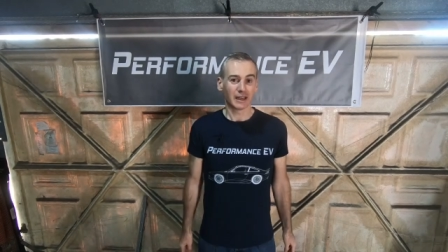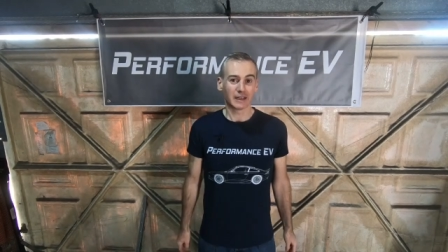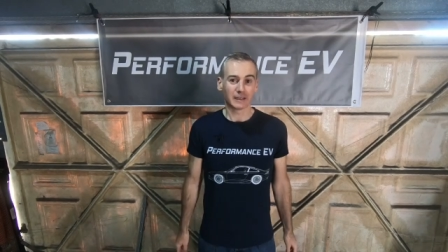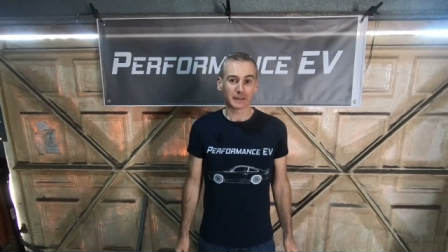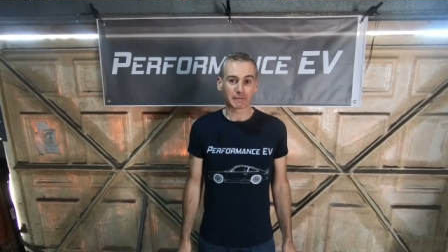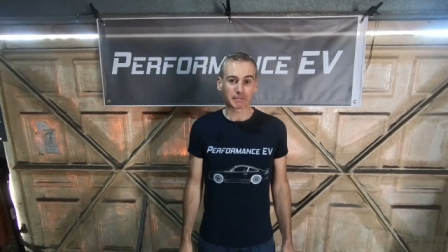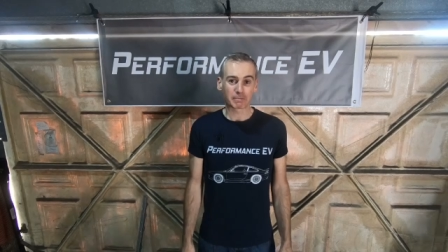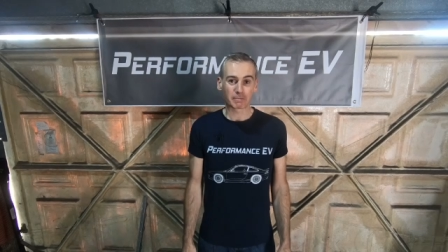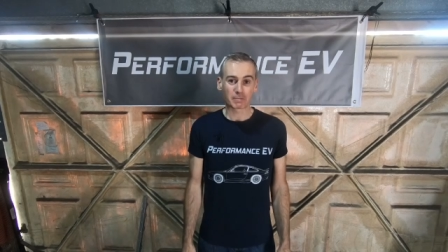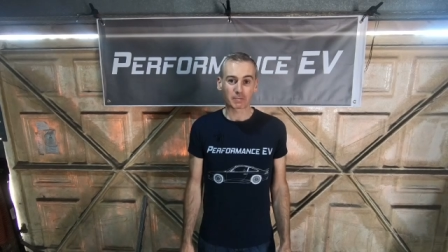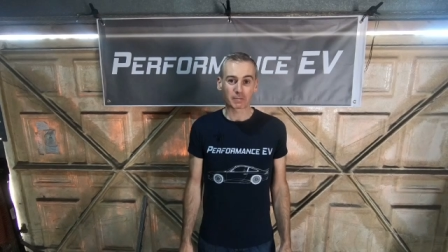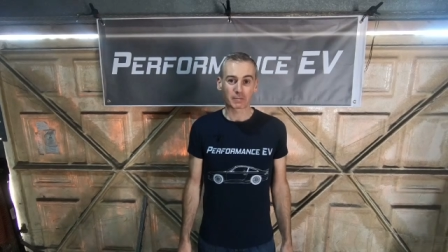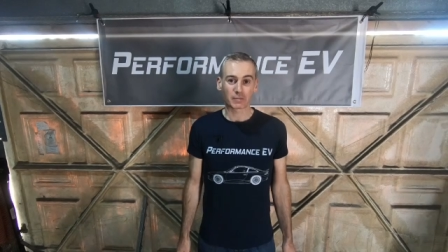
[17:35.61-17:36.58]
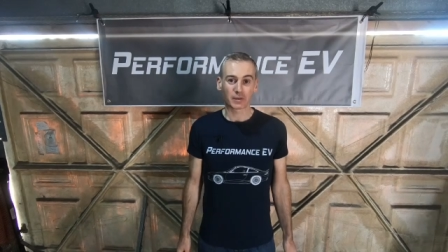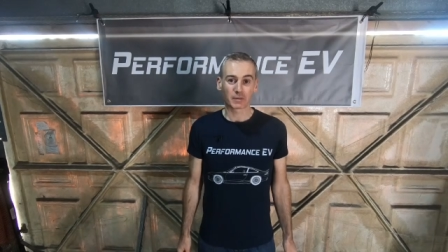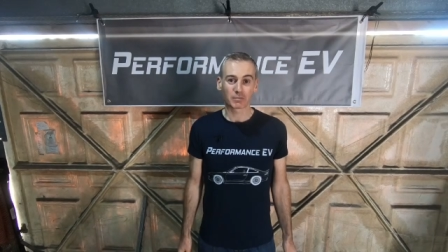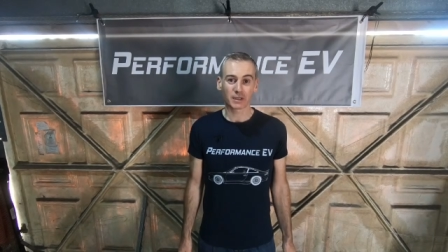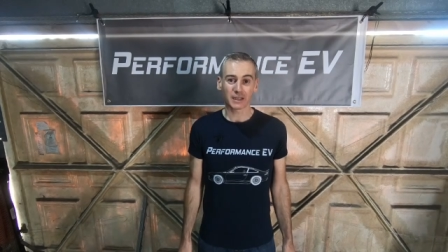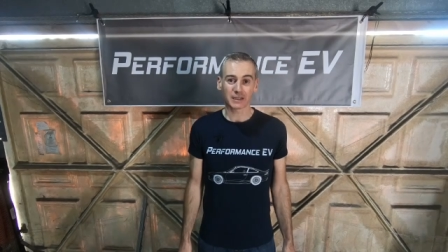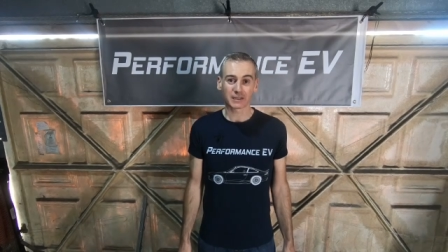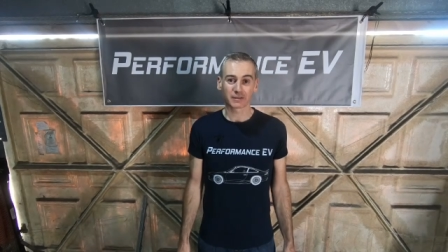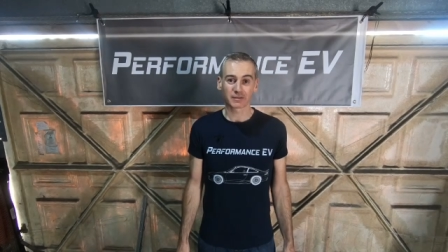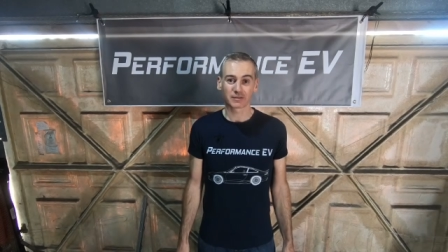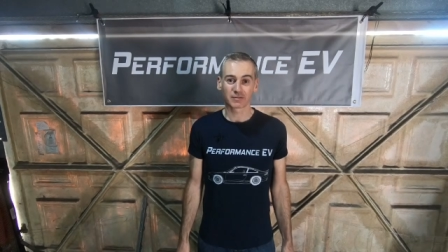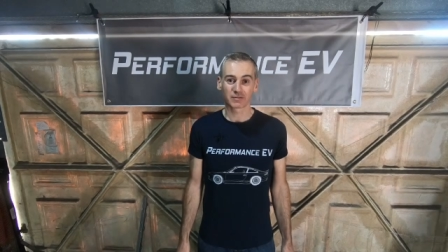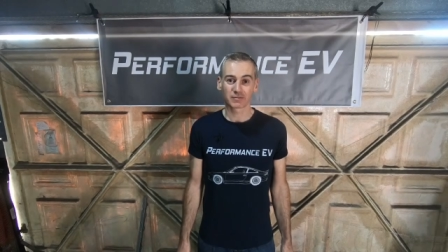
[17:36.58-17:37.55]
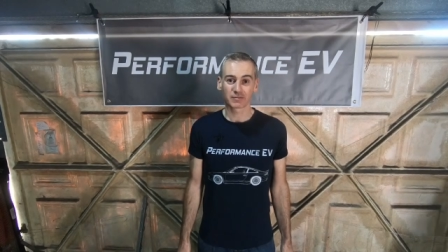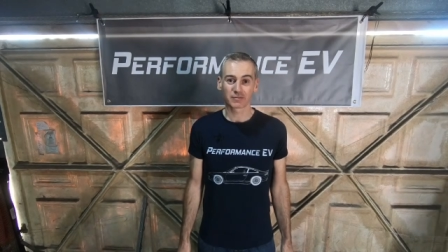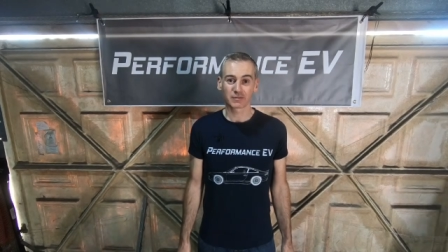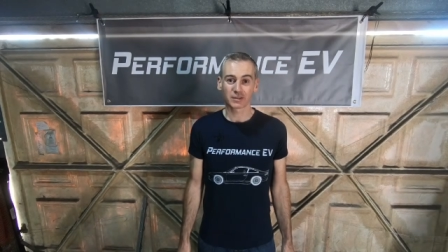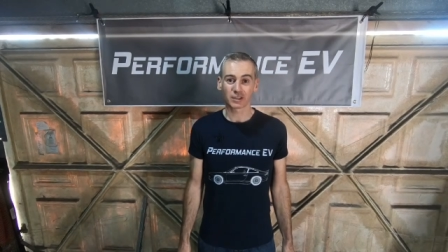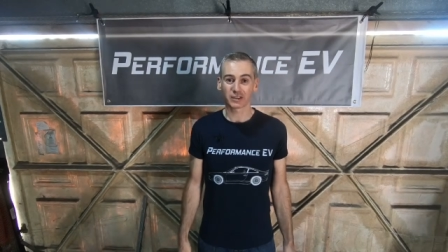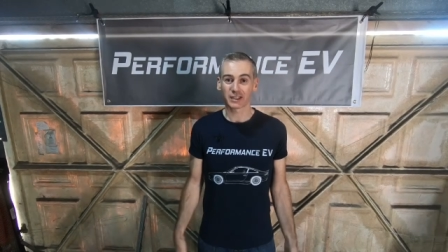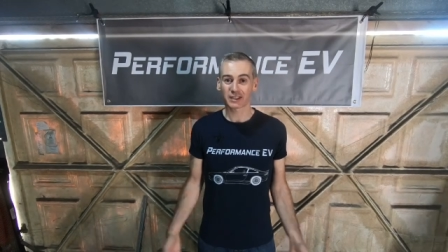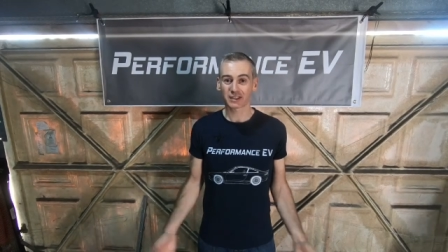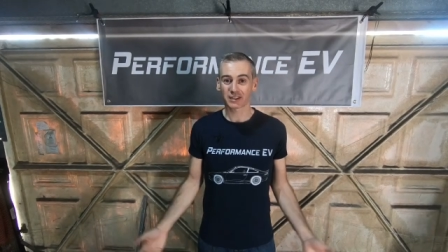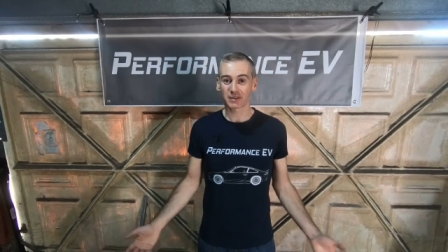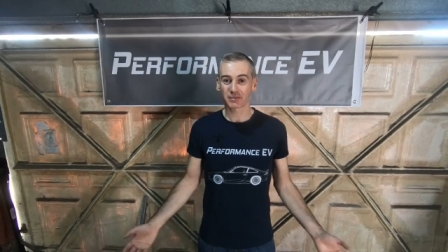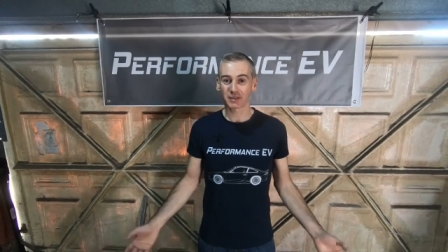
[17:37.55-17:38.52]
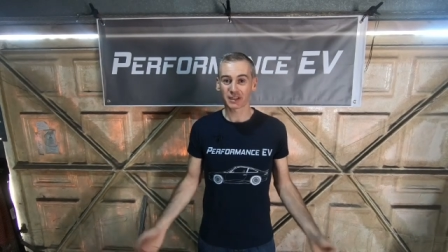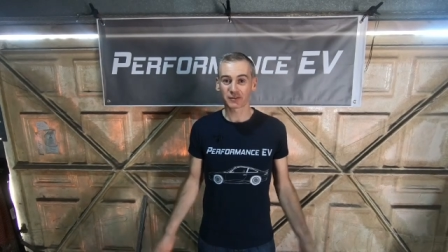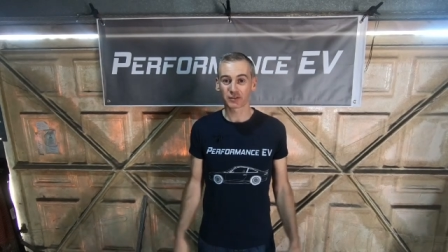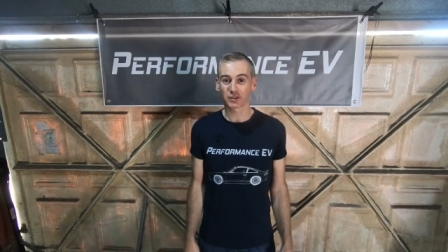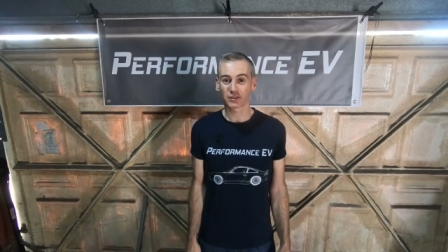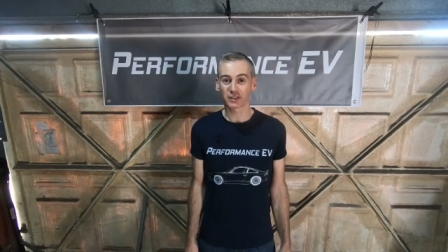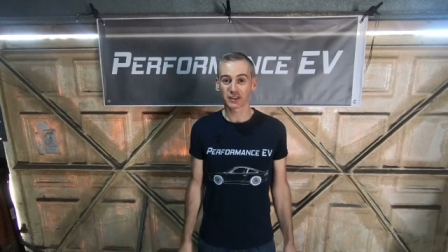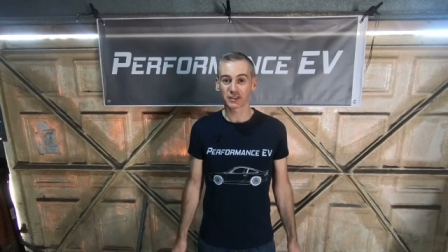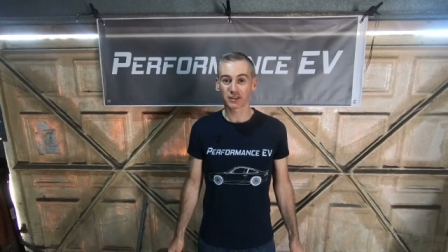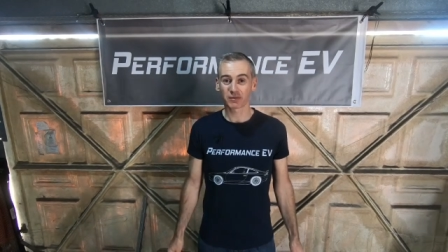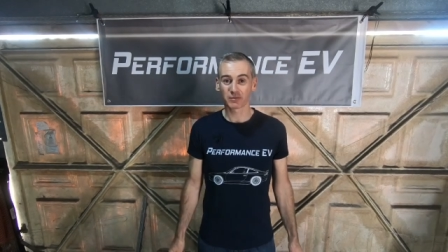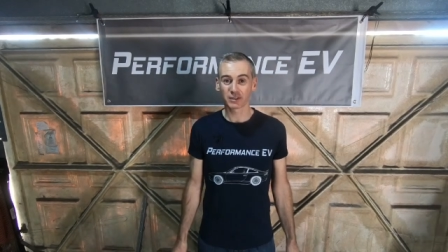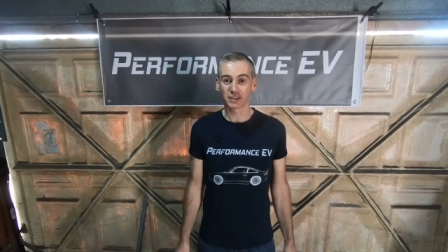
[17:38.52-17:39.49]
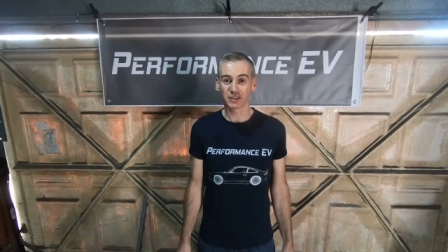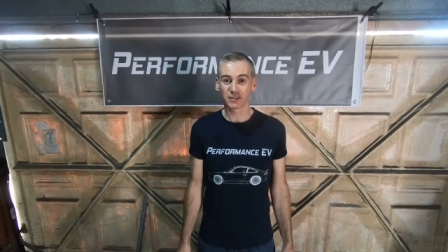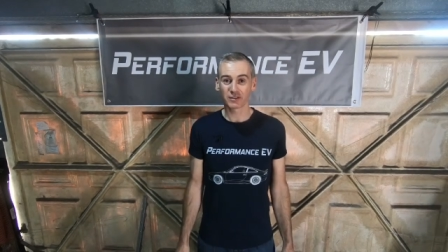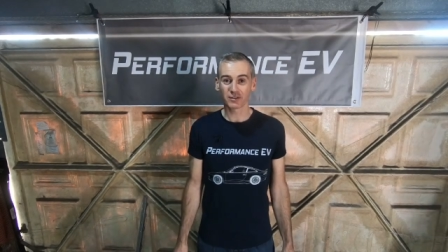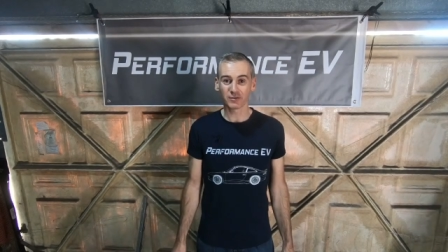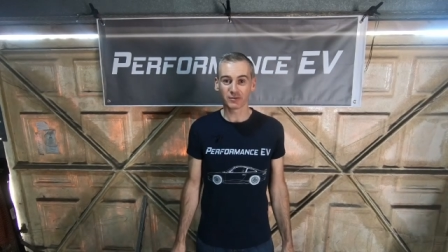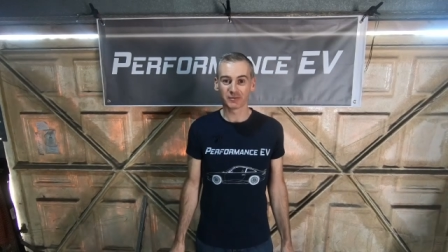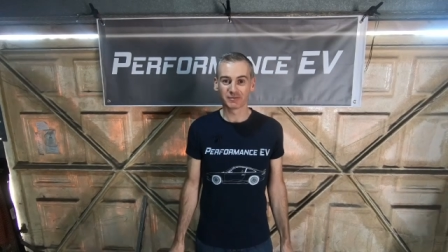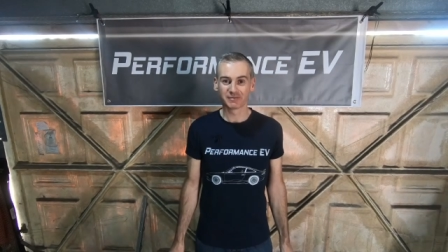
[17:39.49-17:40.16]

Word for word: Um, but yeah, till next time, thanks for joining us, and we'll see you soon.